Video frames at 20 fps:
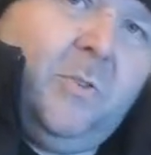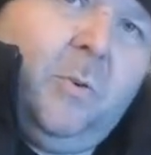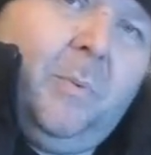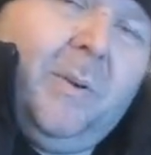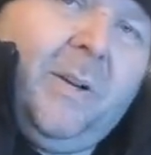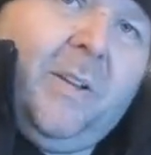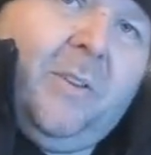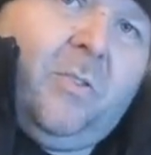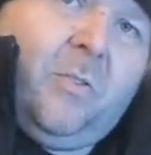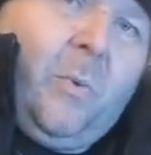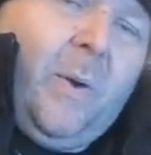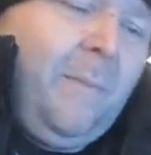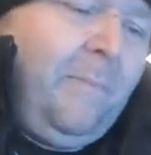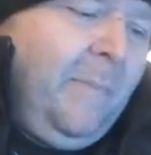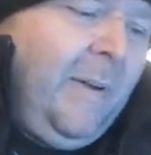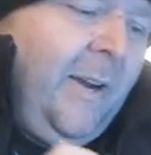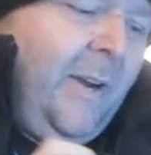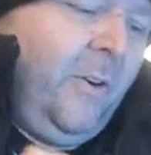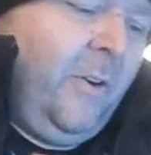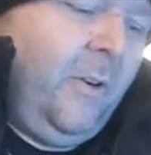against a white
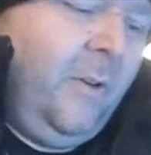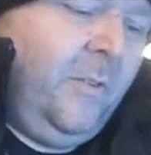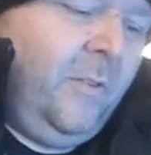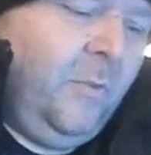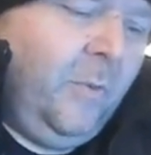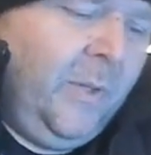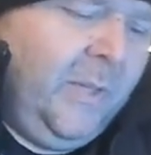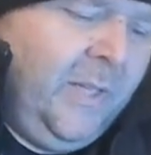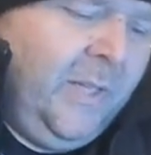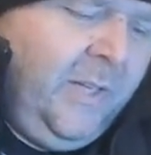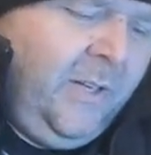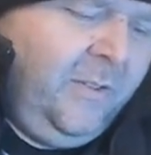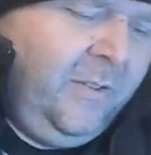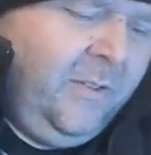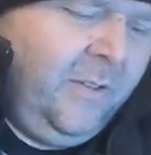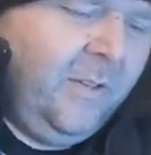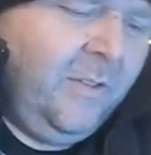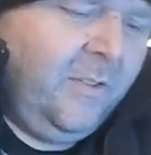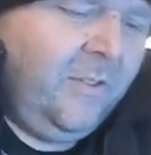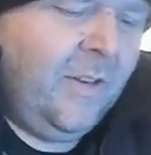background. It's really
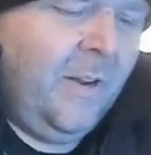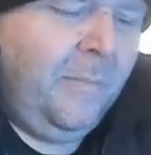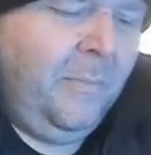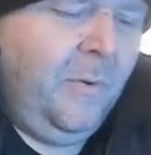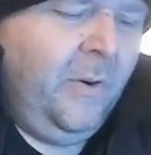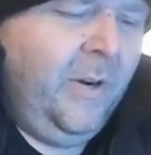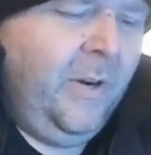easy to separate